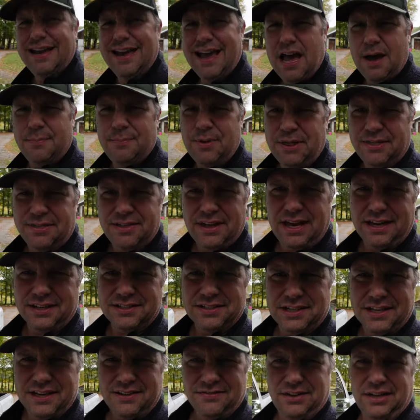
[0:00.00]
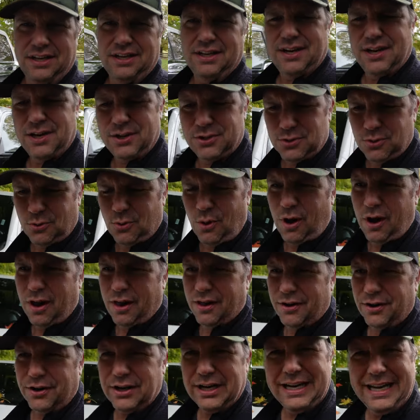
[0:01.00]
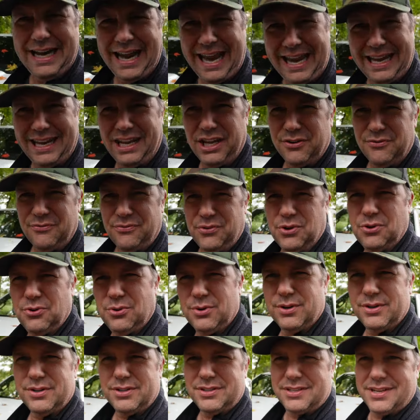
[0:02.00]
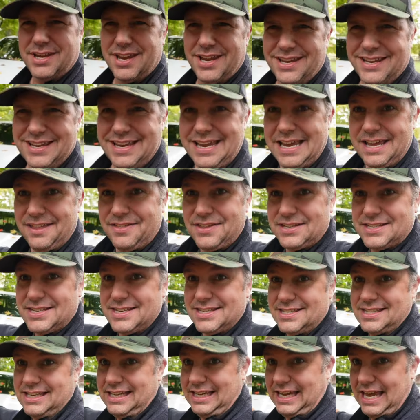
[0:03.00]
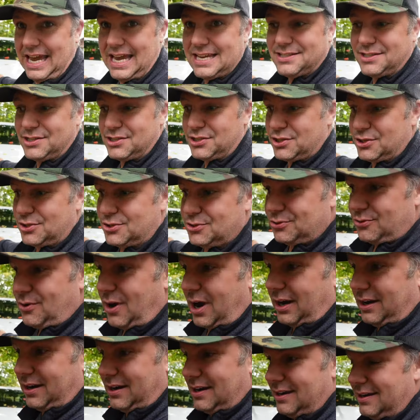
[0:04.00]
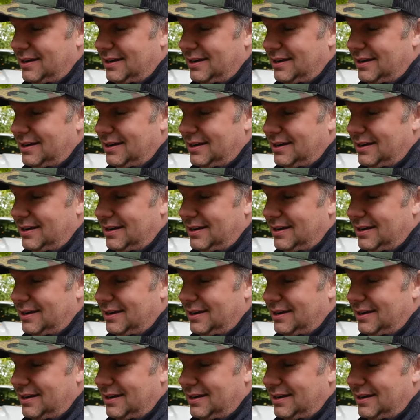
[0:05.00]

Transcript: Happy Thanksgiving to all our Canadian viewers. This is the guest's truck,